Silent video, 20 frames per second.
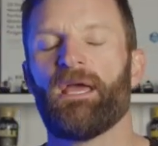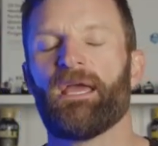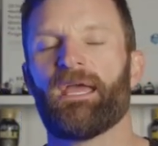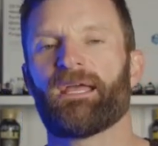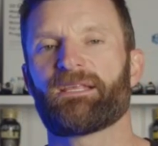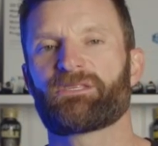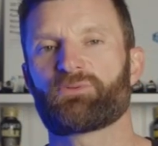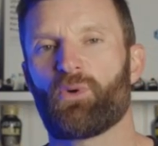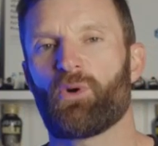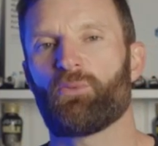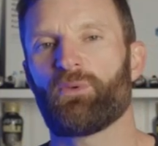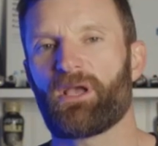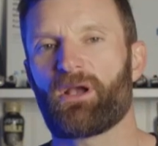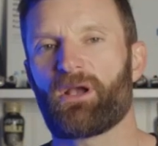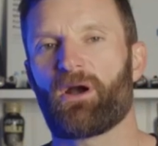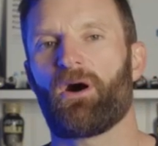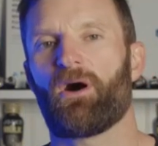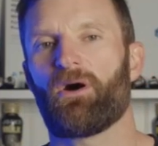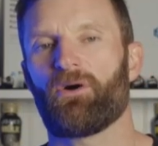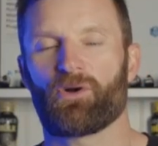It's what we
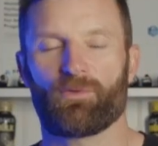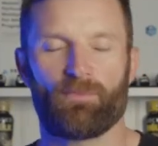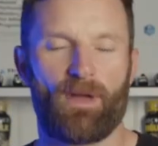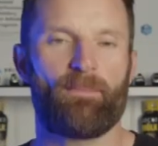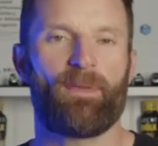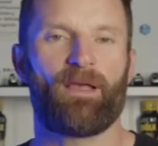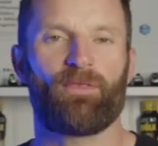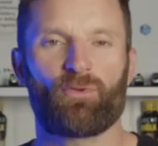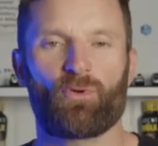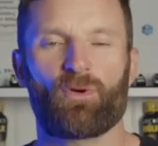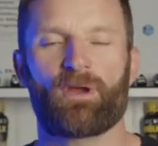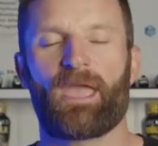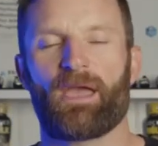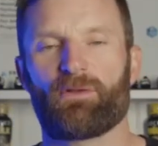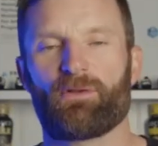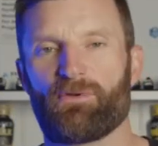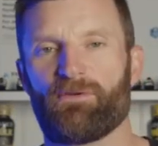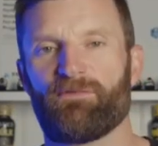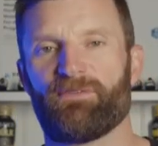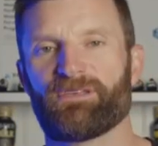call, or my mentor
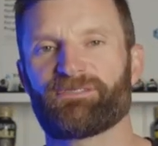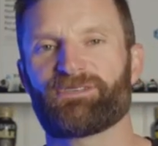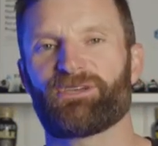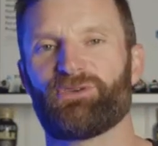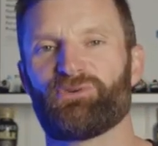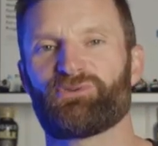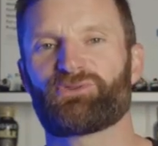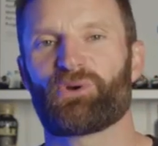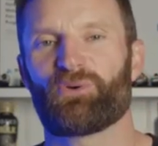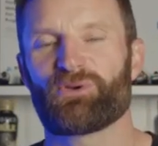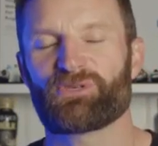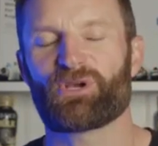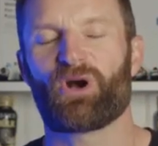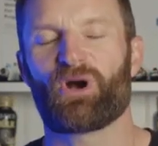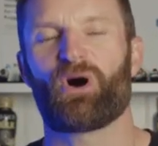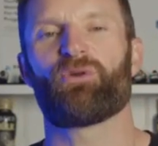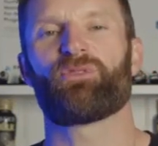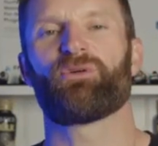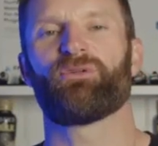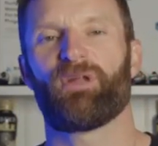Ken Revisa used to always
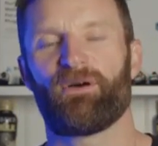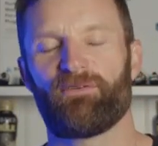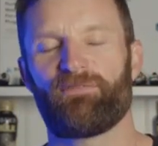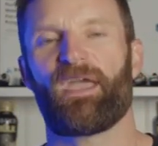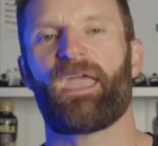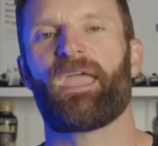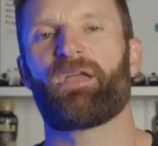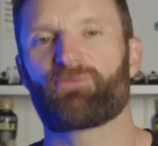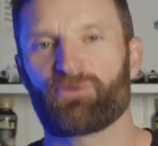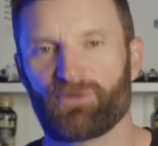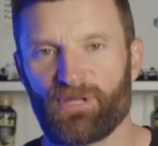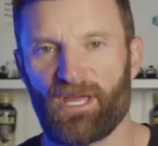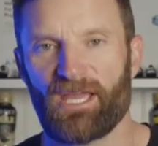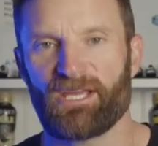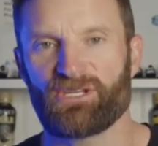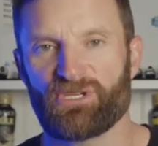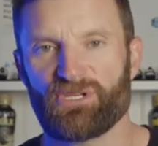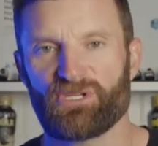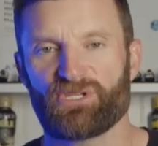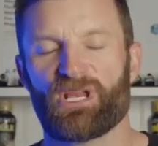call, the love-hate
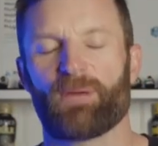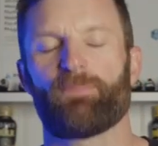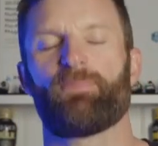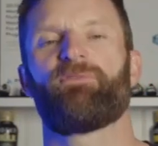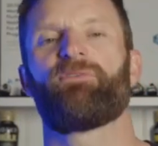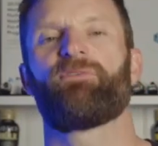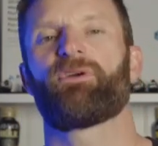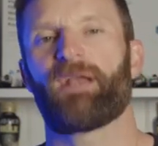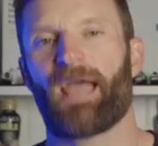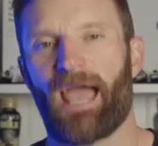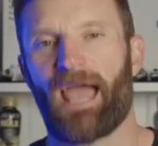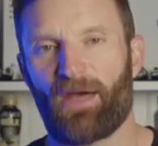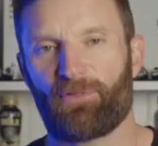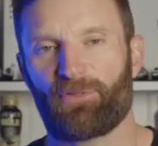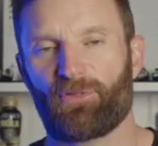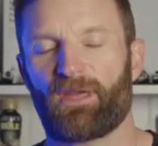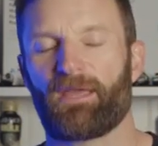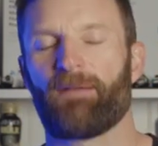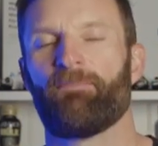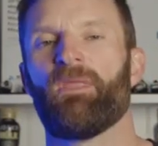relationship. If you're an
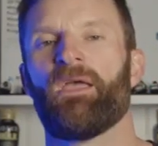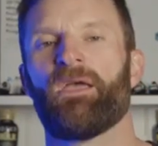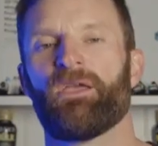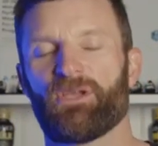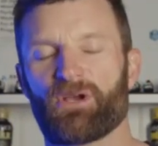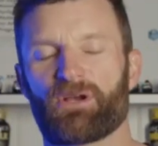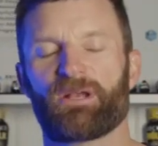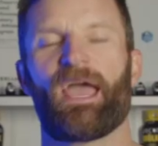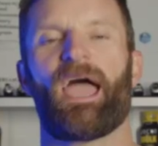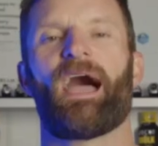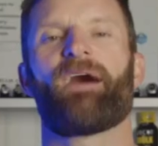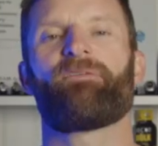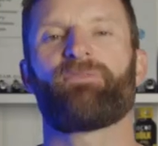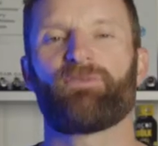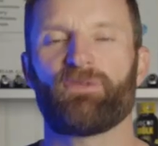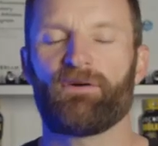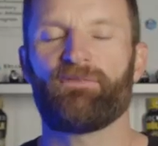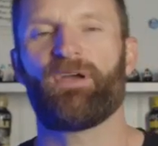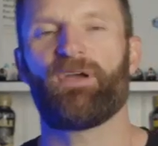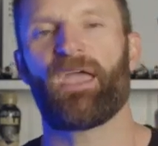athlete, you're going to have a
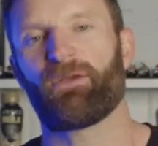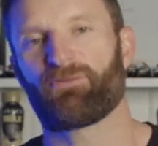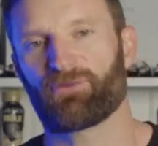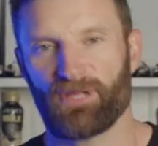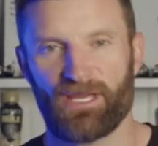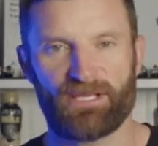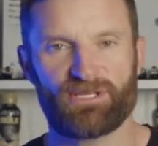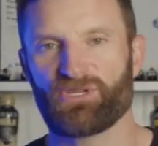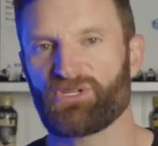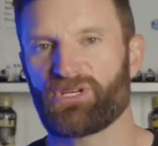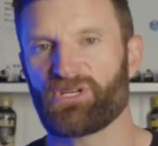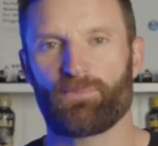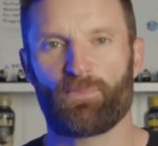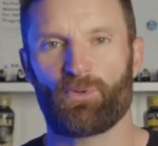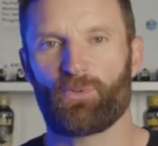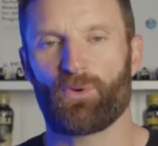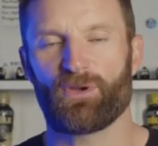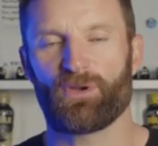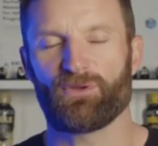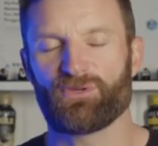love-hate relationship
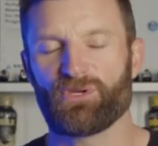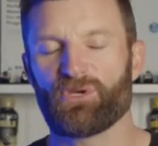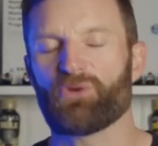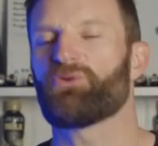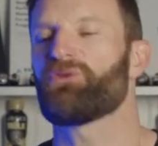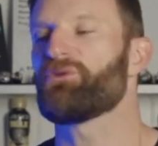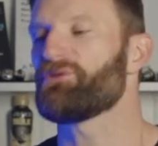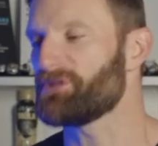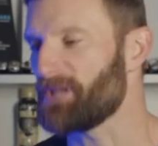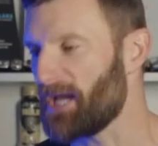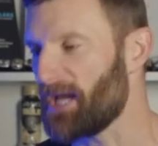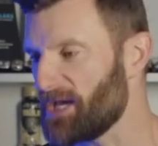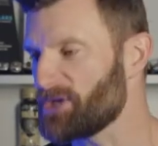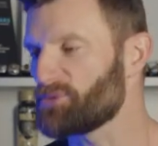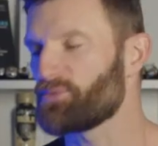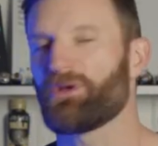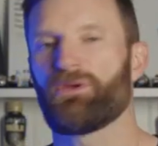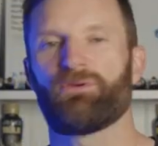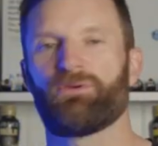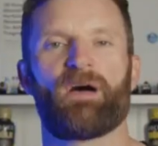with what you do. There's days
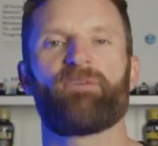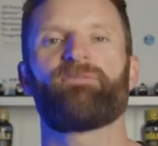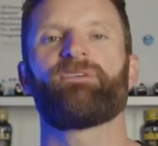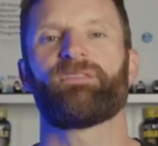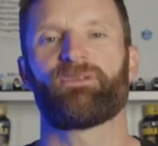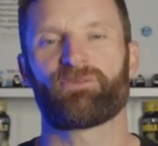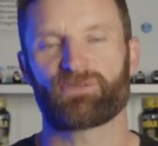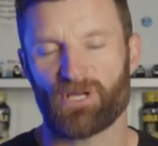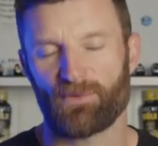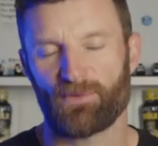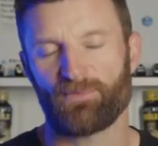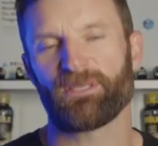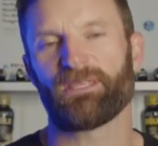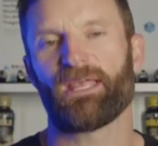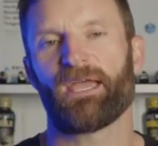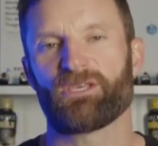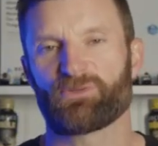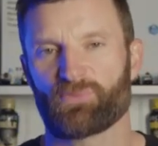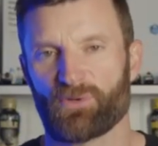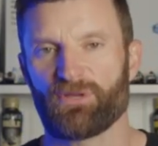where you love it. There's going to be
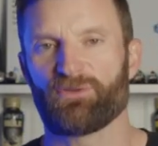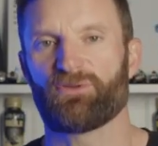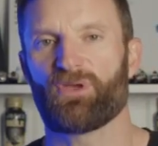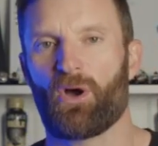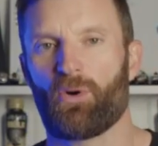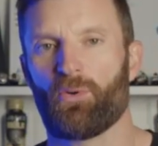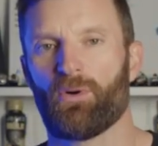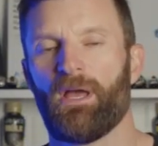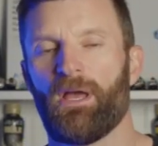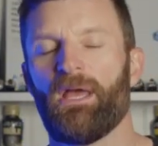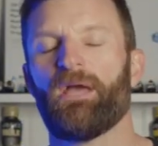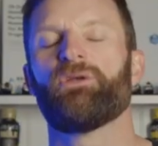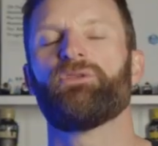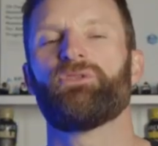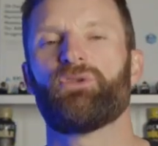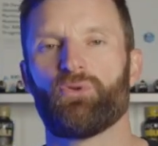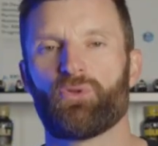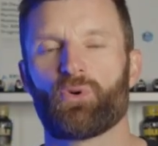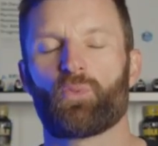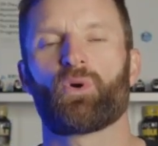days where you don't.
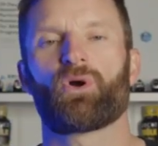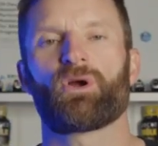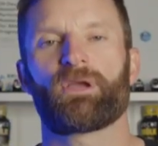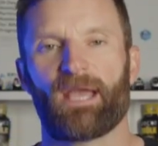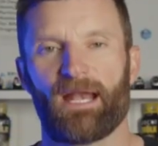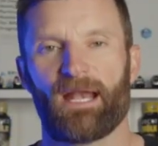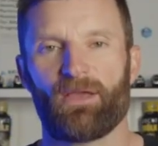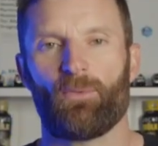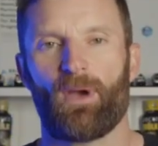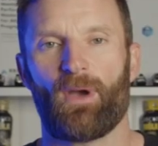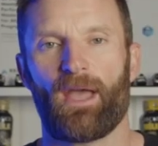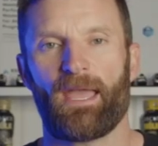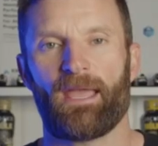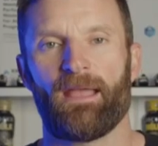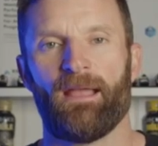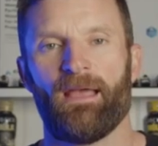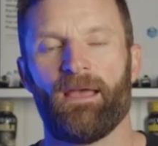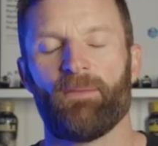Do the work anyway.